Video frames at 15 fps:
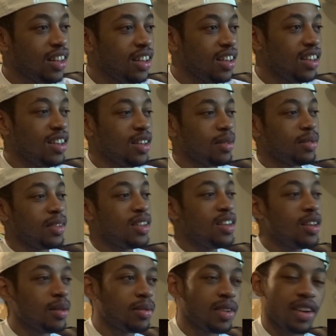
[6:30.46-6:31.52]
He up
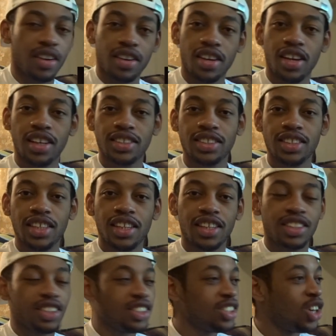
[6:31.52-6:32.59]
there cussing and
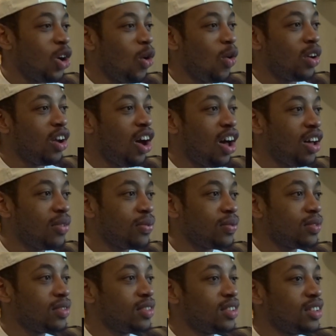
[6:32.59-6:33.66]
just going off.
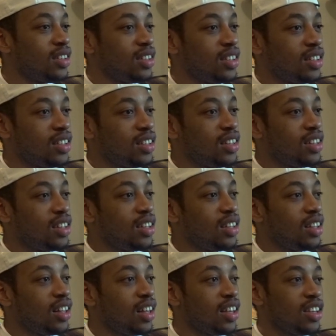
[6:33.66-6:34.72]

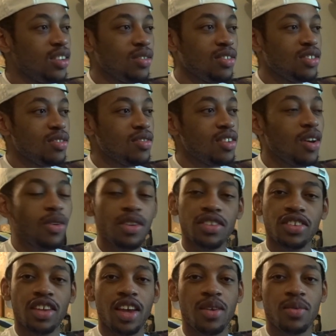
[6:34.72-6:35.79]
You know
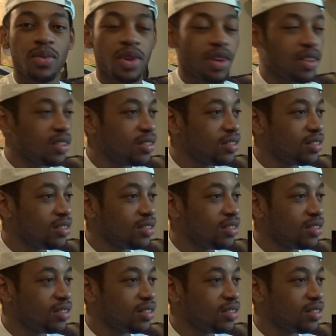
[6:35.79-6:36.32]
this ain't real.